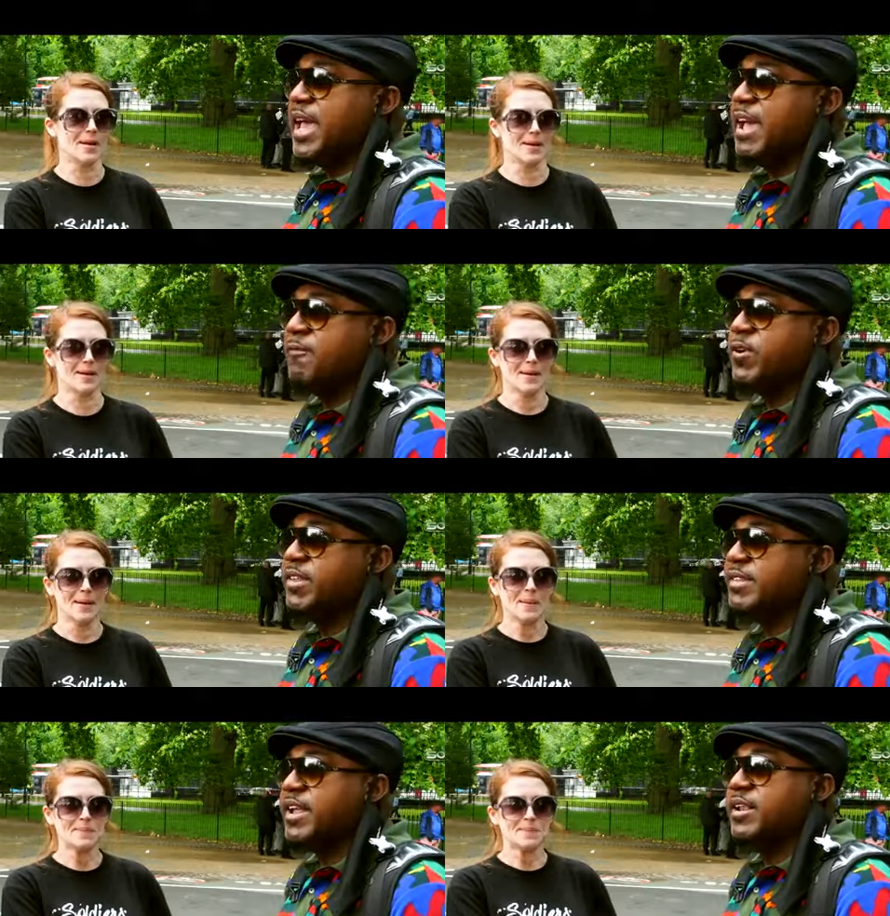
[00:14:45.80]

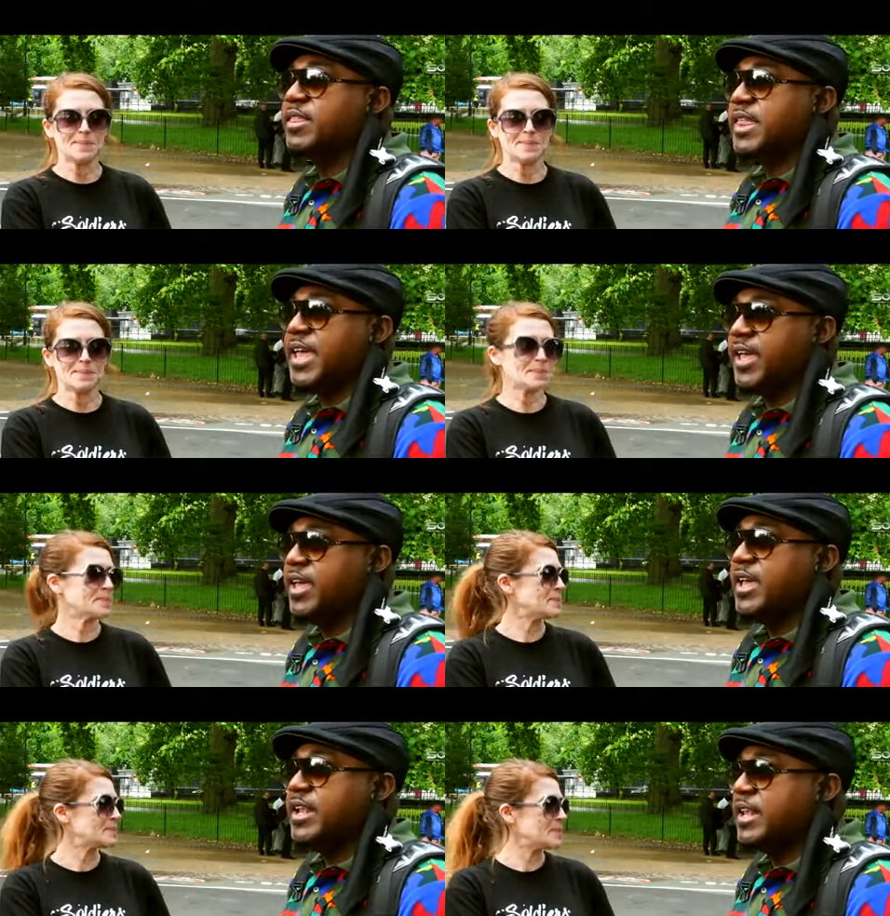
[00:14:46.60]
Speaker 1: every single thing
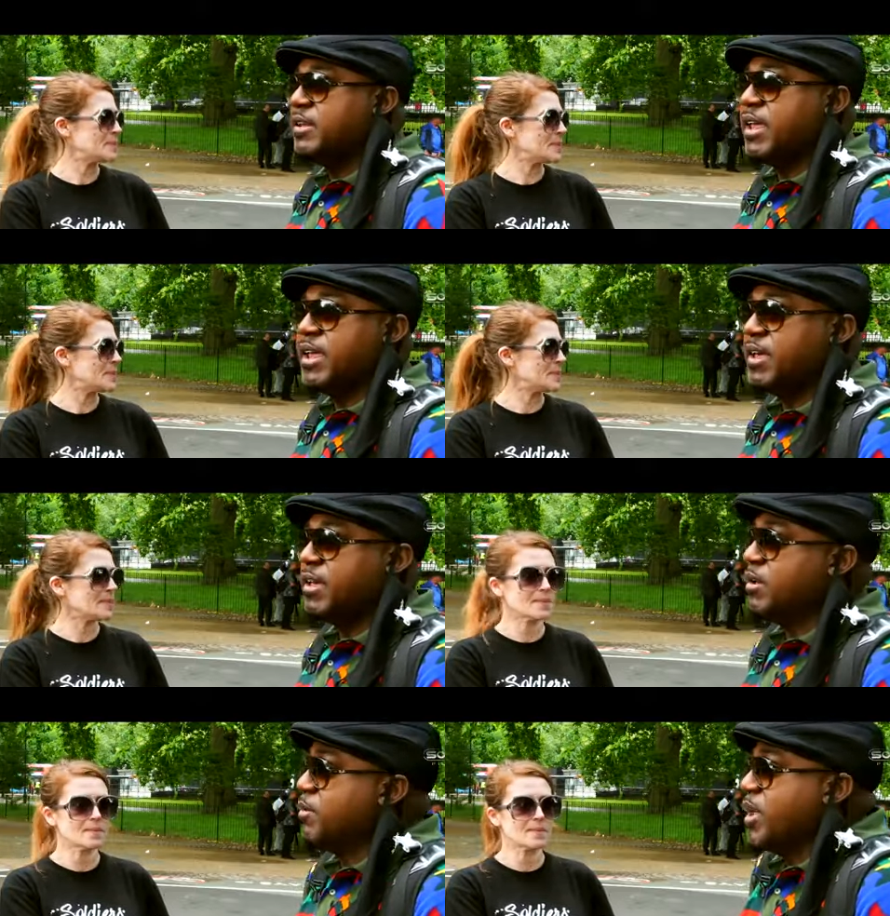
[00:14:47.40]

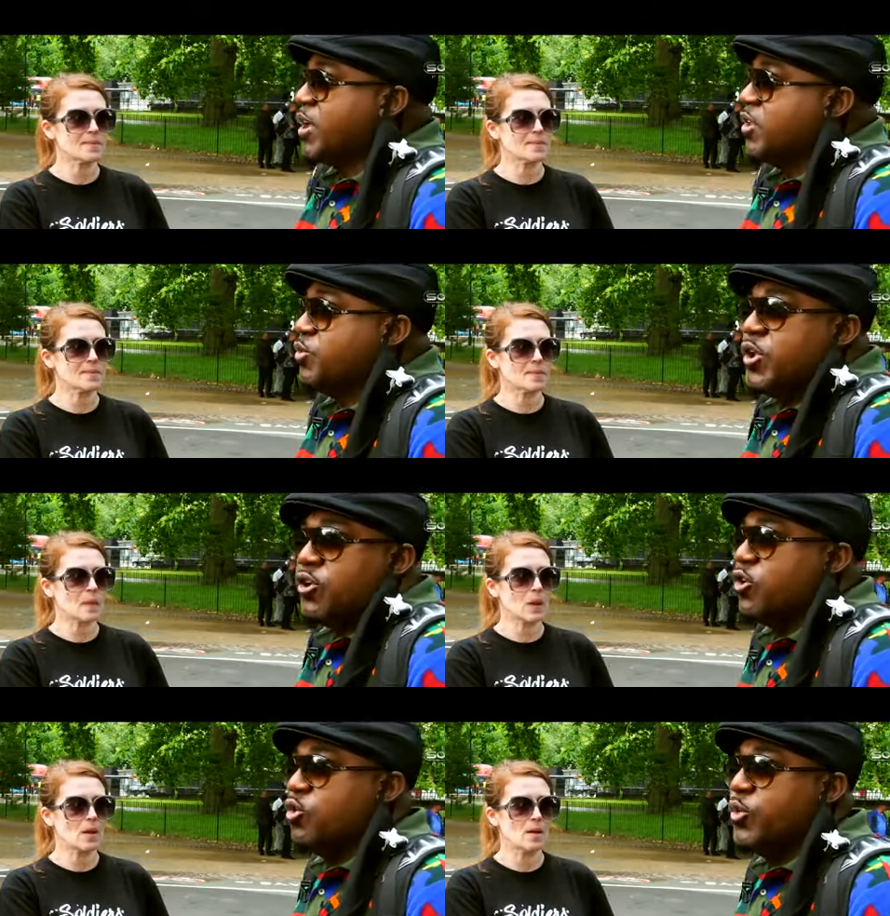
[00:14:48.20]
because we
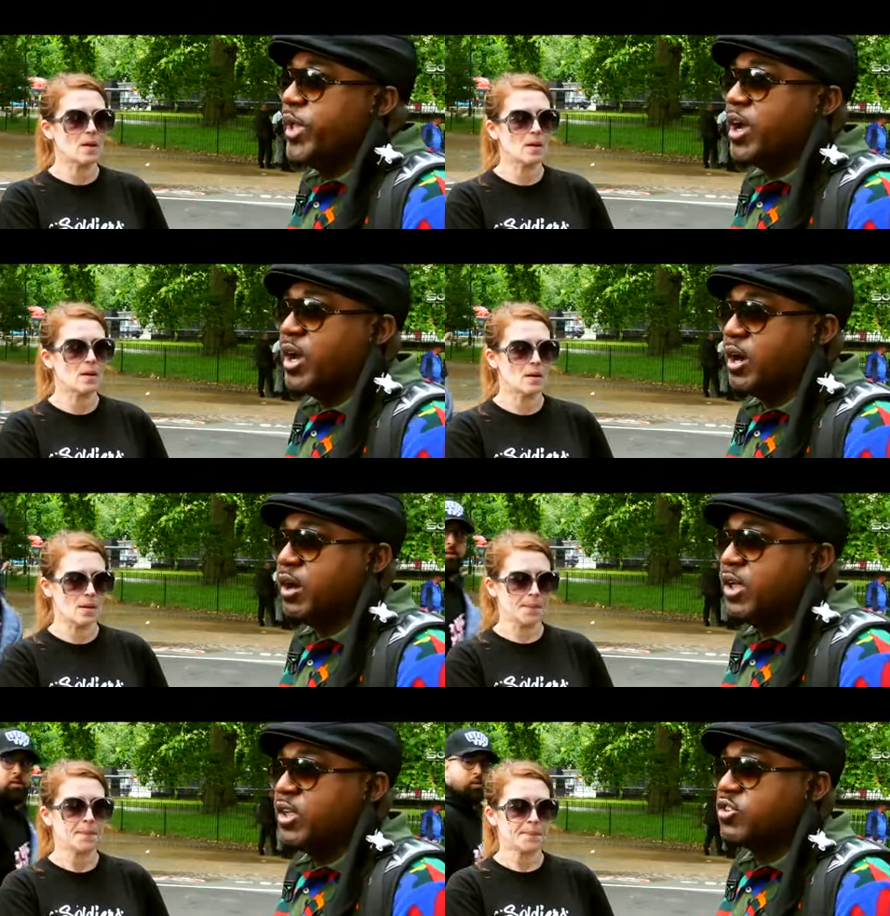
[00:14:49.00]
don't know who we are.
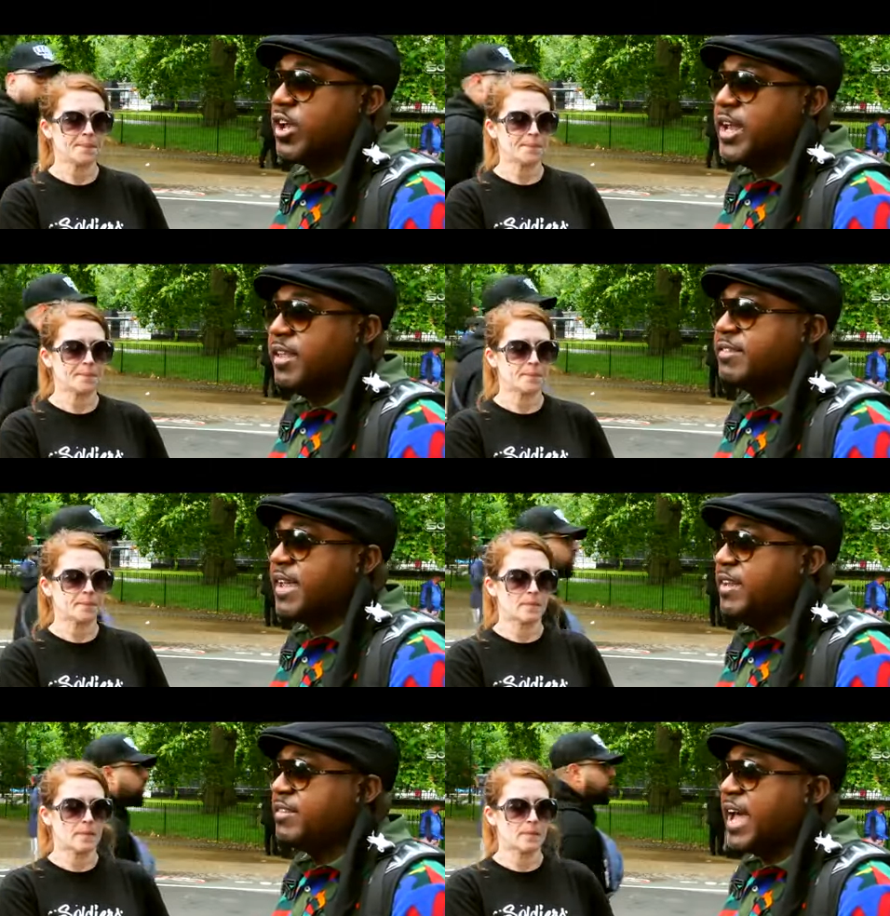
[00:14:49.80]
So in a
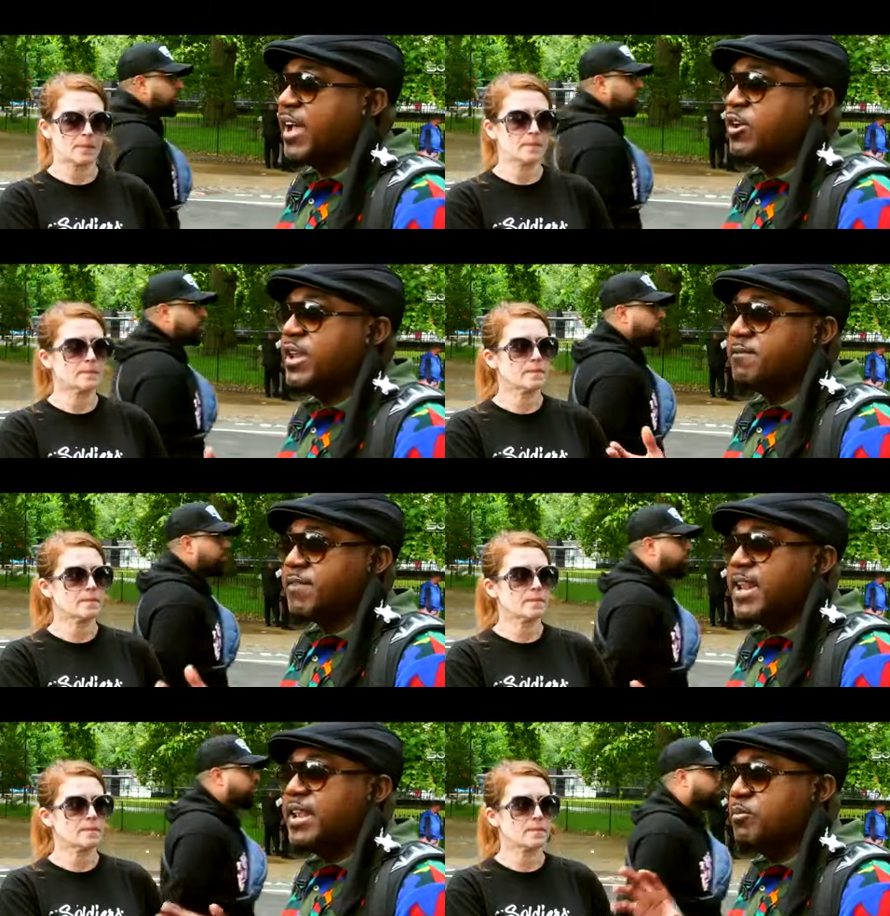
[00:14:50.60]
sense, I could
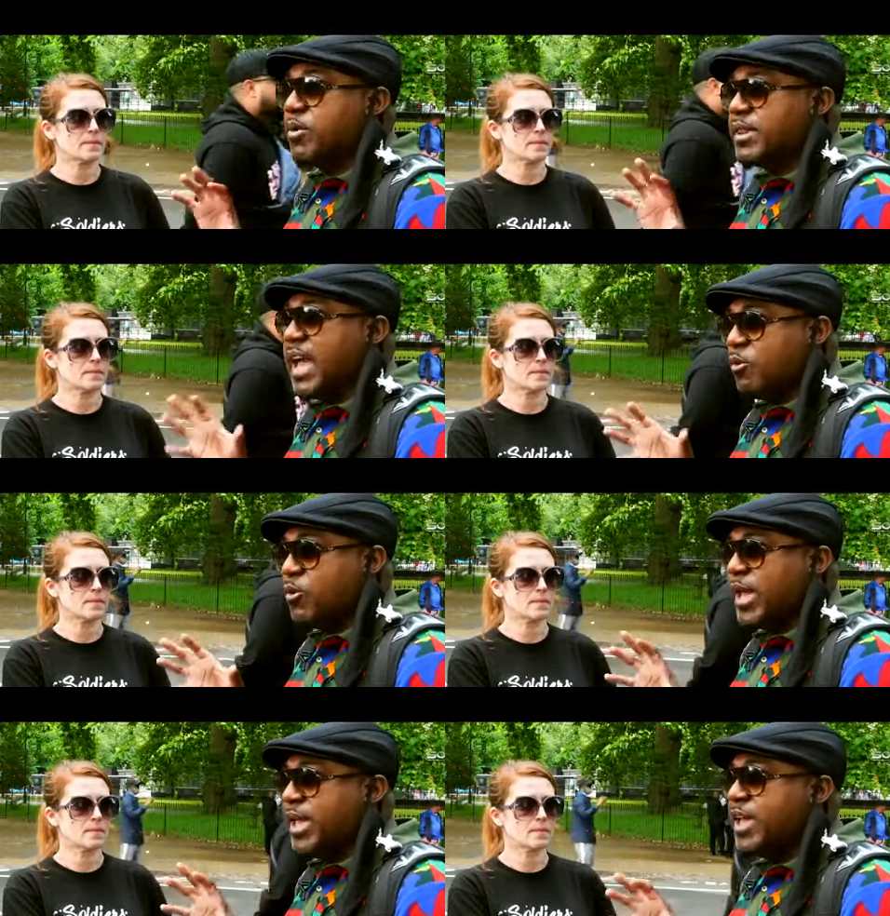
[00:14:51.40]
defend them that
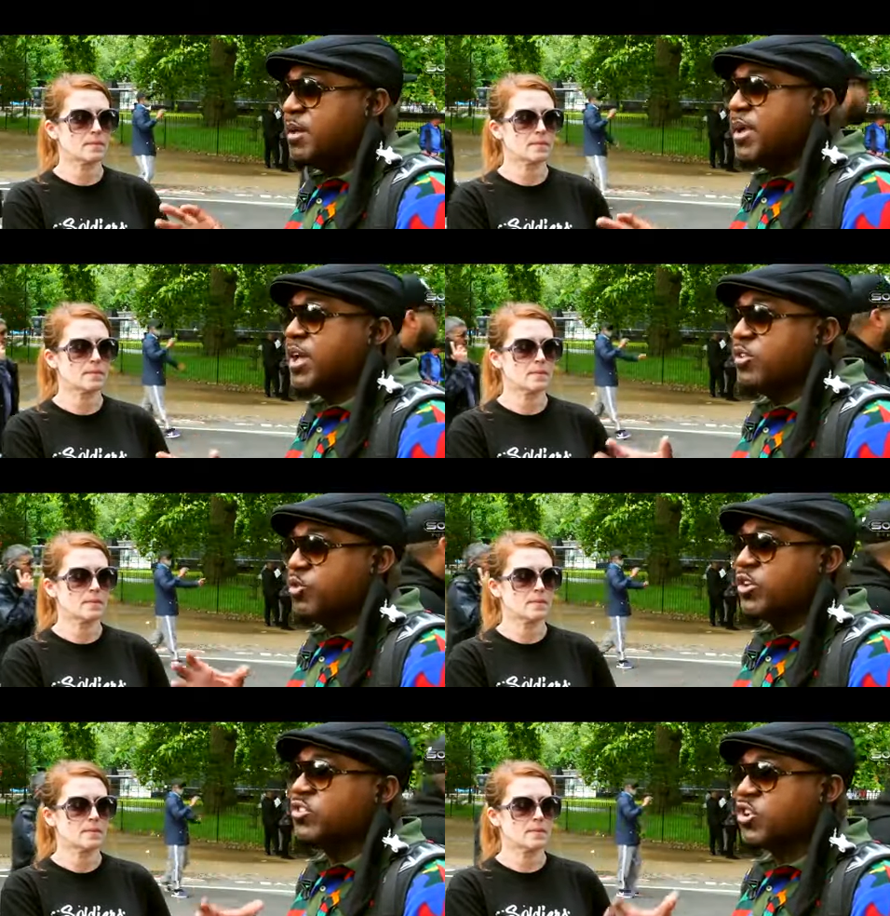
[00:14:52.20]
way
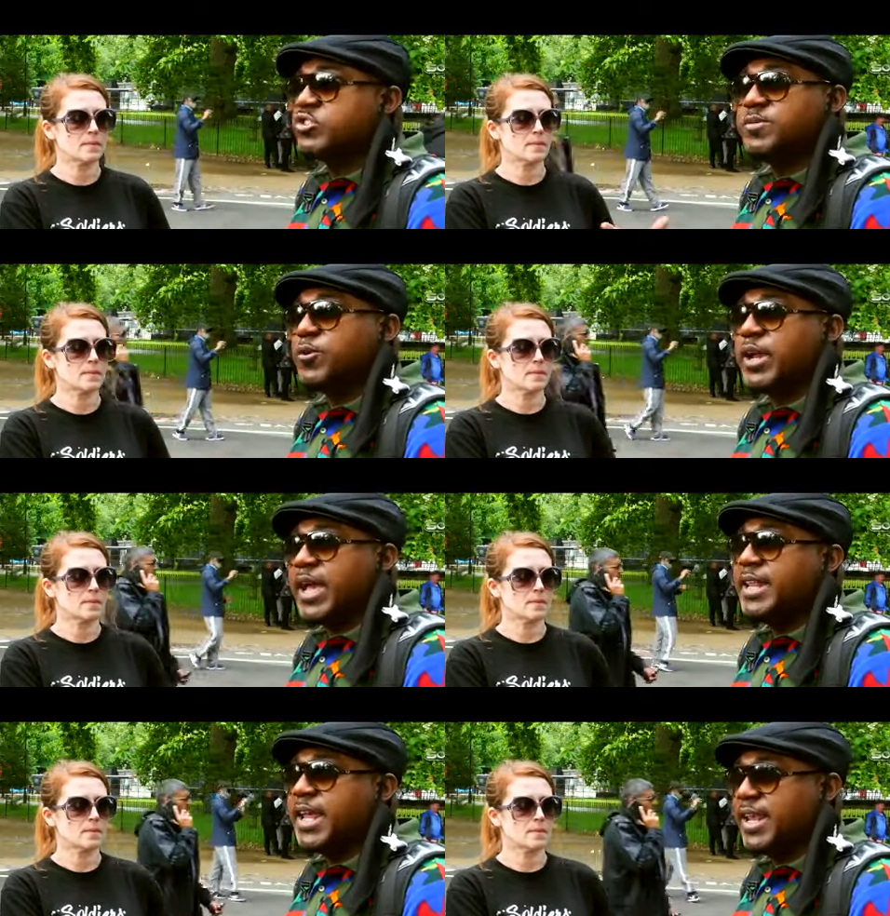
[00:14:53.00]
because we're searching for an
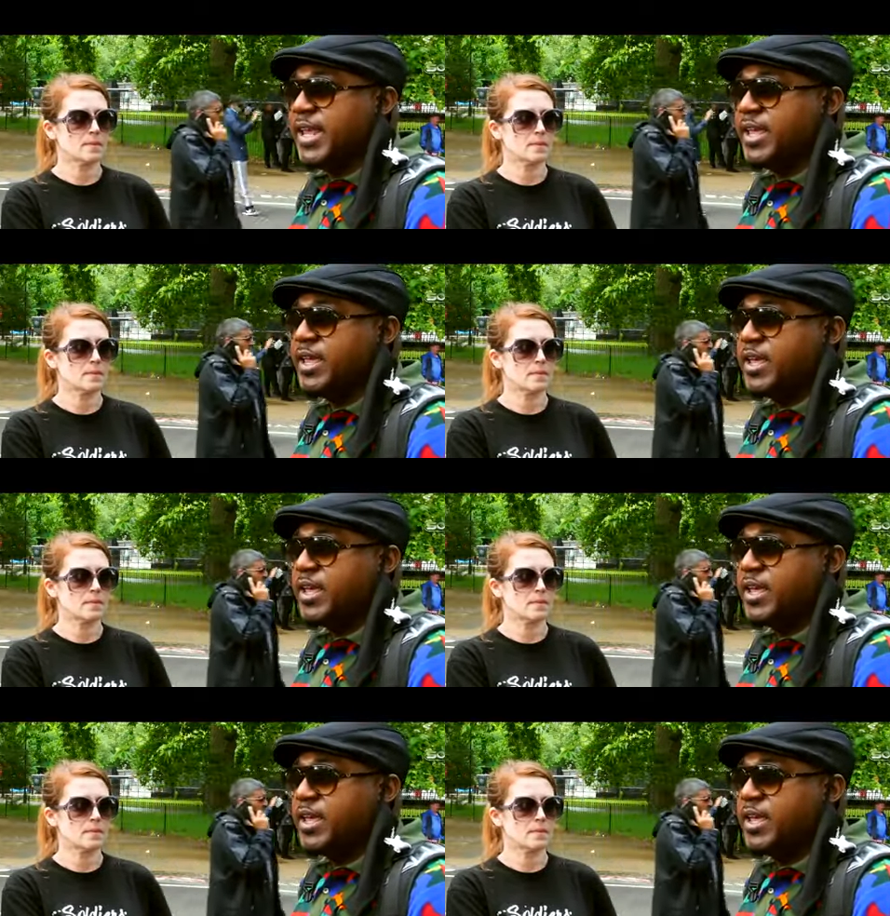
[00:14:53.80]
identity.